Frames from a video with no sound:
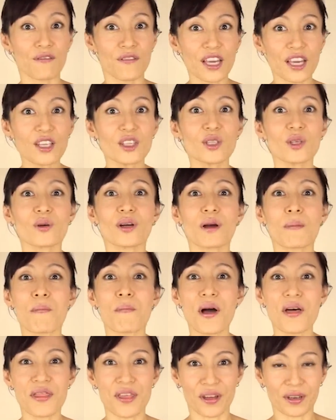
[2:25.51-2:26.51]
Face Yoga
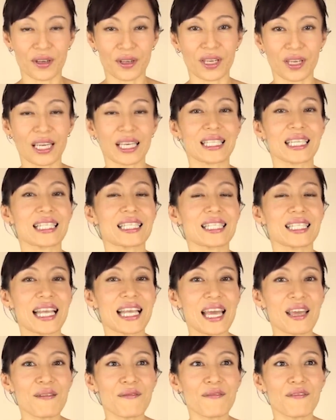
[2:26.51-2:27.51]
Method is a
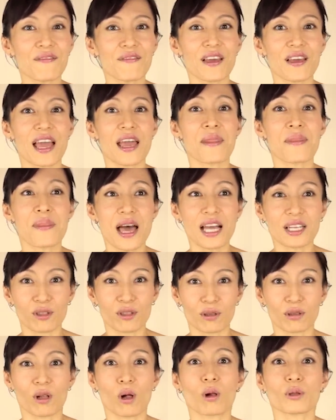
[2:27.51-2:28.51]
safe and
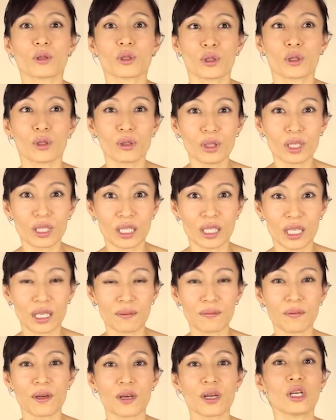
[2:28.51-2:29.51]
natural
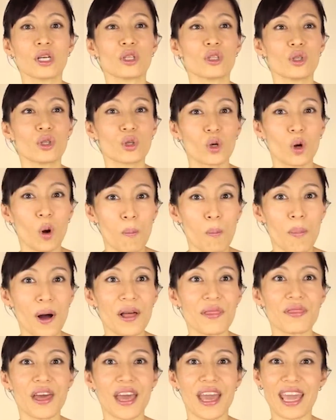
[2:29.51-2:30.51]
alternative to
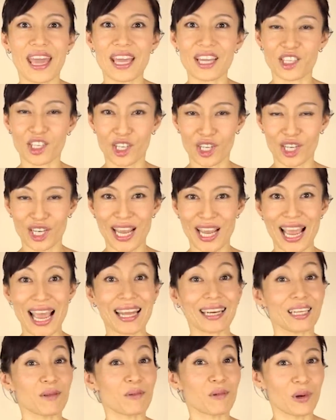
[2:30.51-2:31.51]
combat the aging,
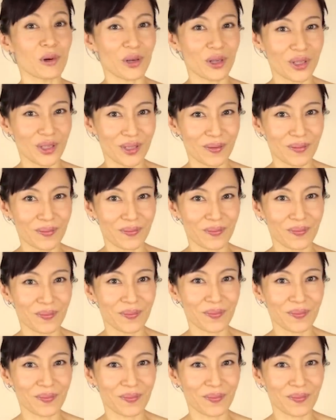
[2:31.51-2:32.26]
and it works.